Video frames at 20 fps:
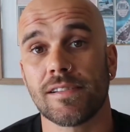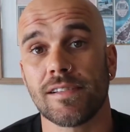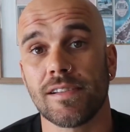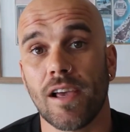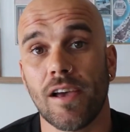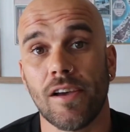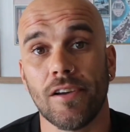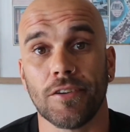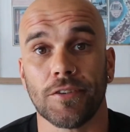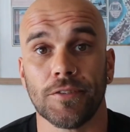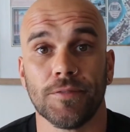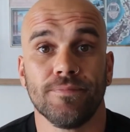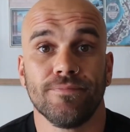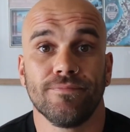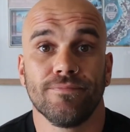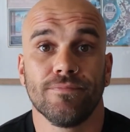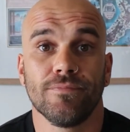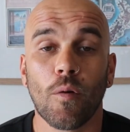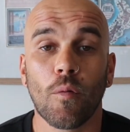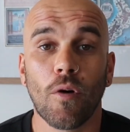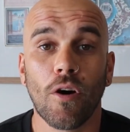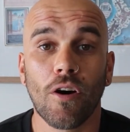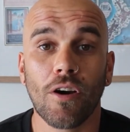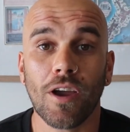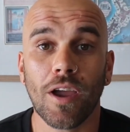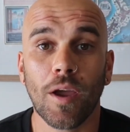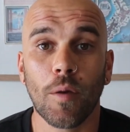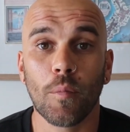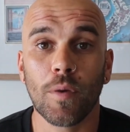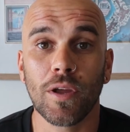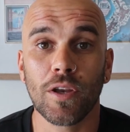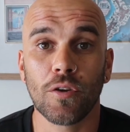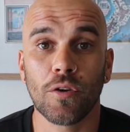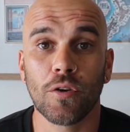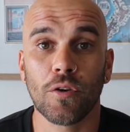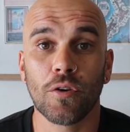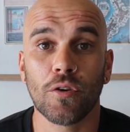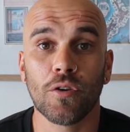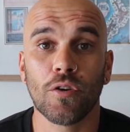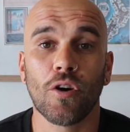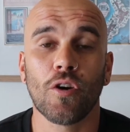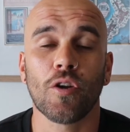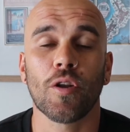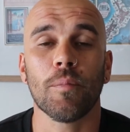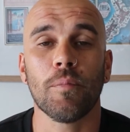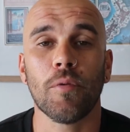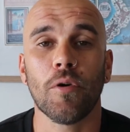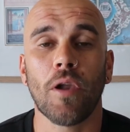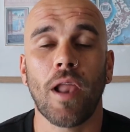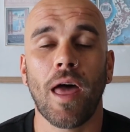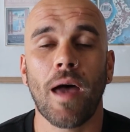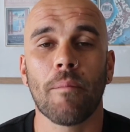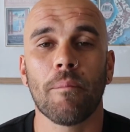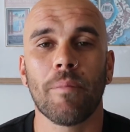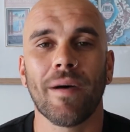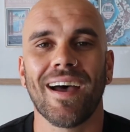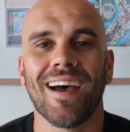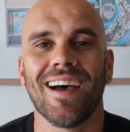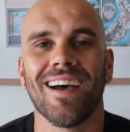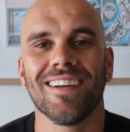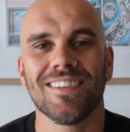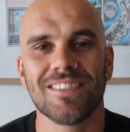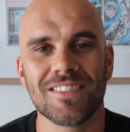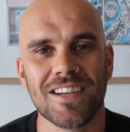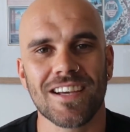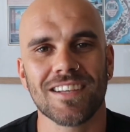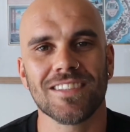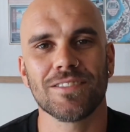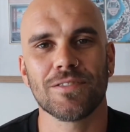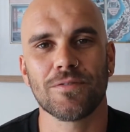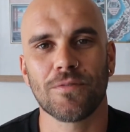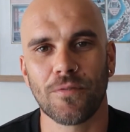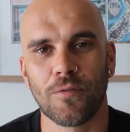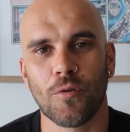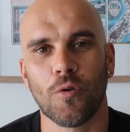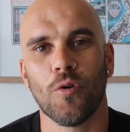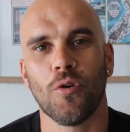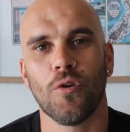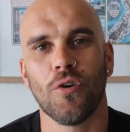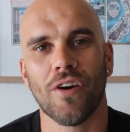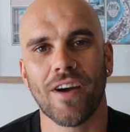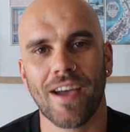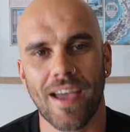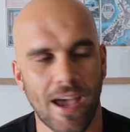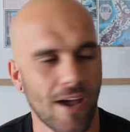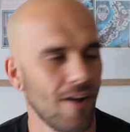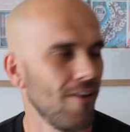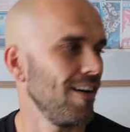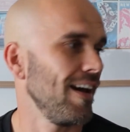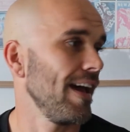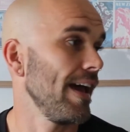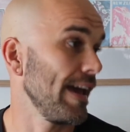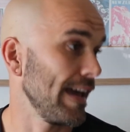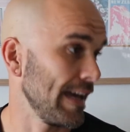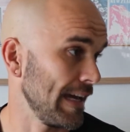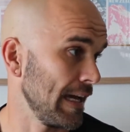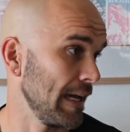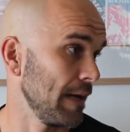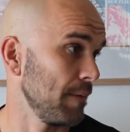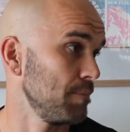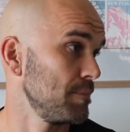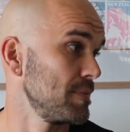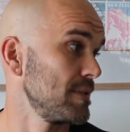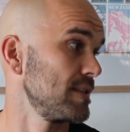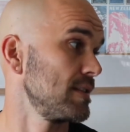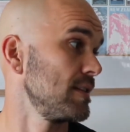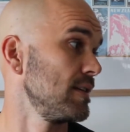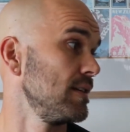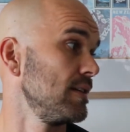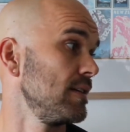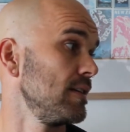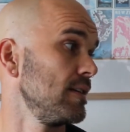so what can we do on a pull-up bar just for our abs?